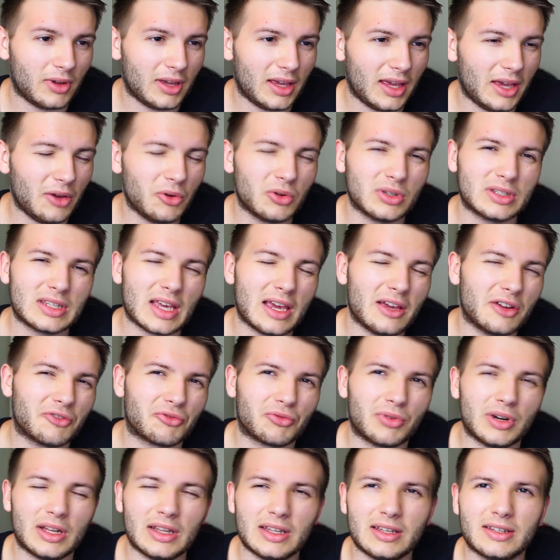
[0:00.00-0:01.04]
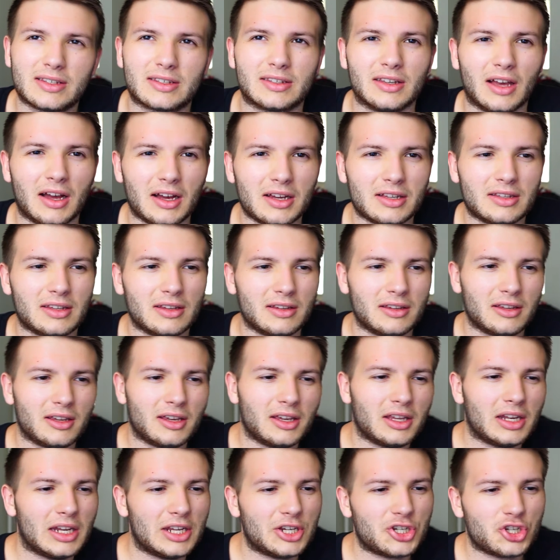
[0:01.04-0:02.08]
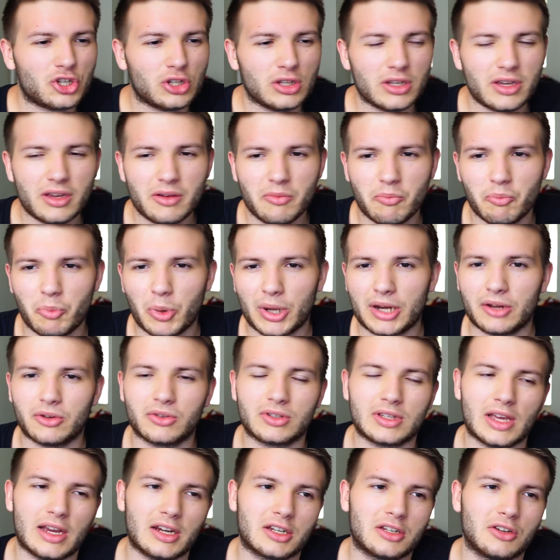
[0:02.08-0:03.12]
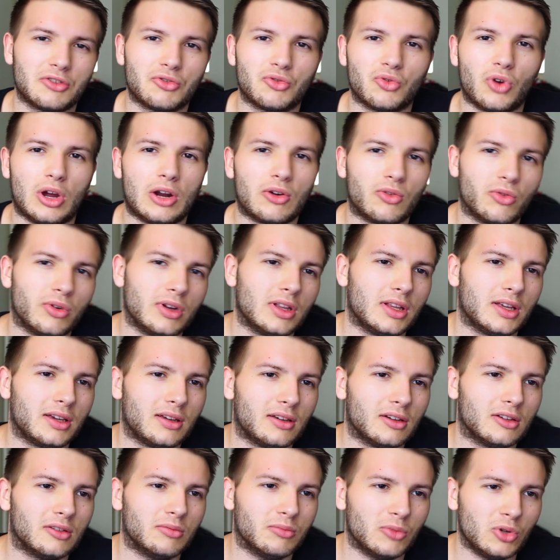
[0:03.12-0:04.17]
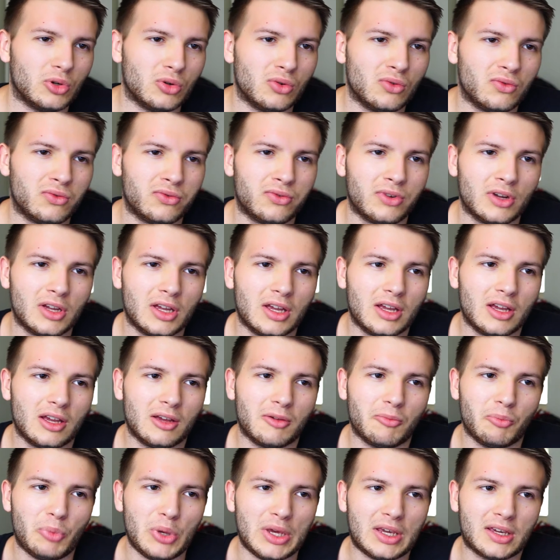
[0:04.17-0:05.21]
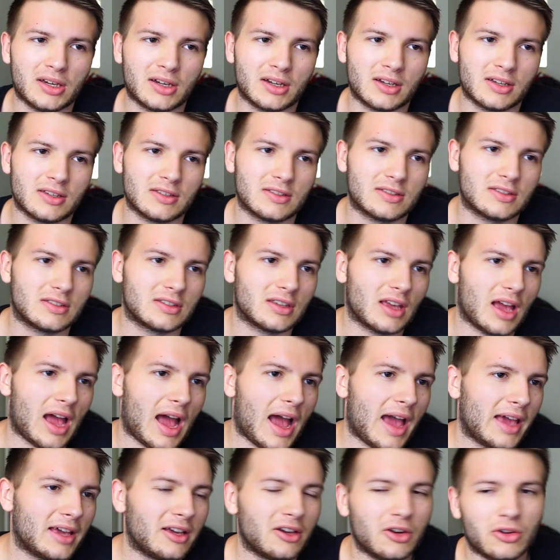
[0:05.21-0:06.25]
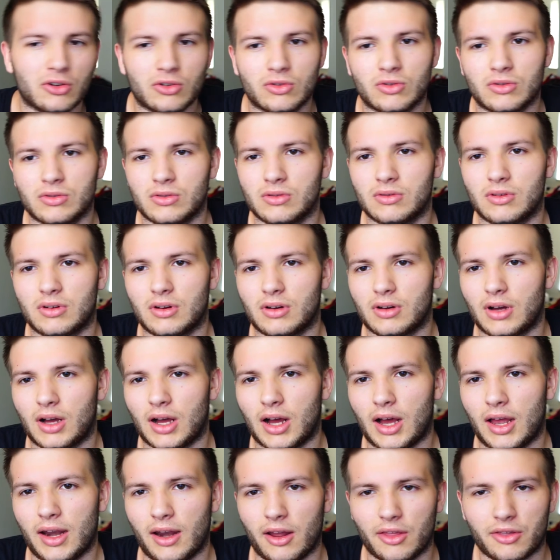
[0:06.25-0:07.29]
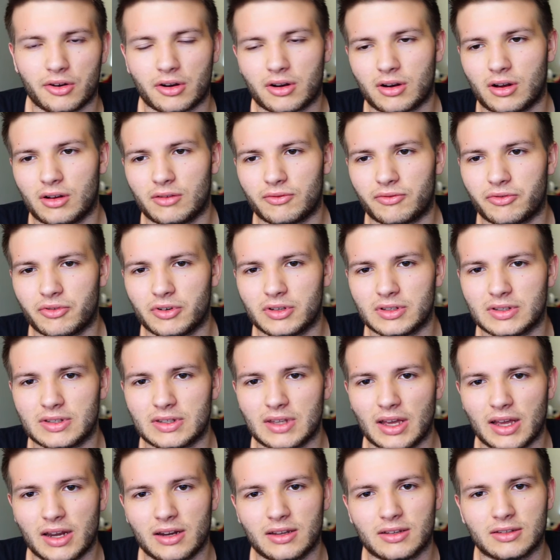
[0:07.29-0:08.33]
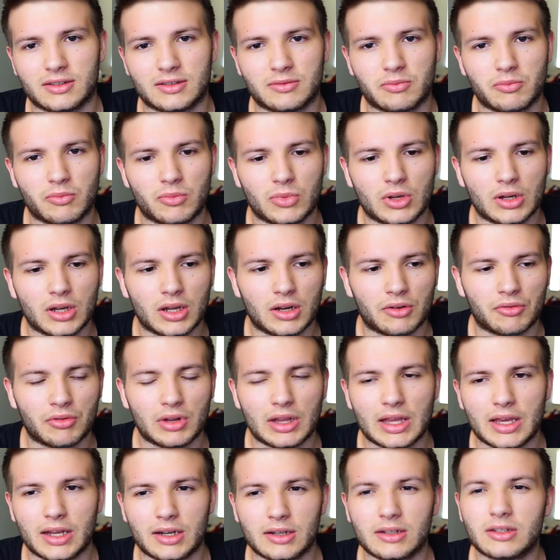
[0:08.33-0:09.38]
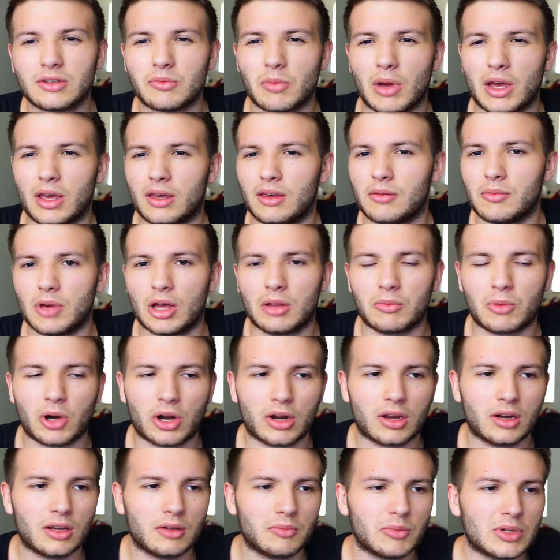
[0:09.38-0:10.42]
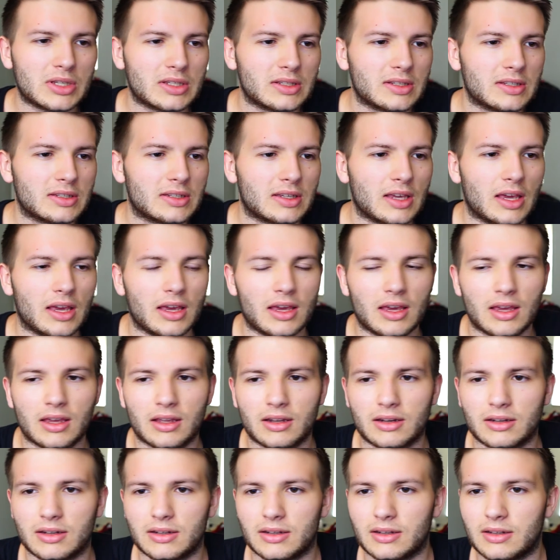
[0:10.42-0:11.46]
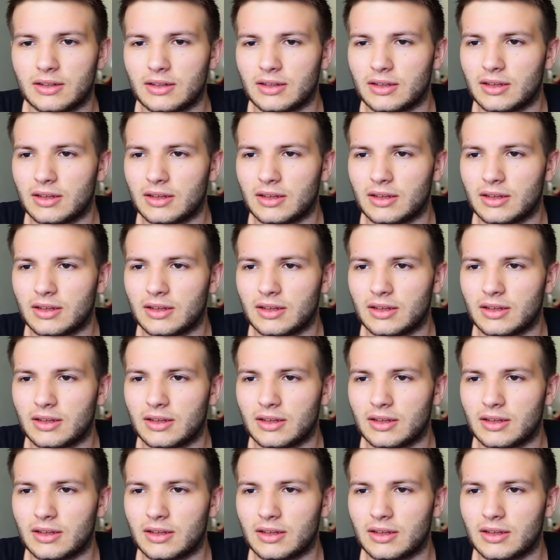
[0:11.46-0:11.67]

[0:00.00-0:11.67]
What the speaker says: It really sucked initially, but it was actually a really good move because I go to another conference that is related to my email marketing business, and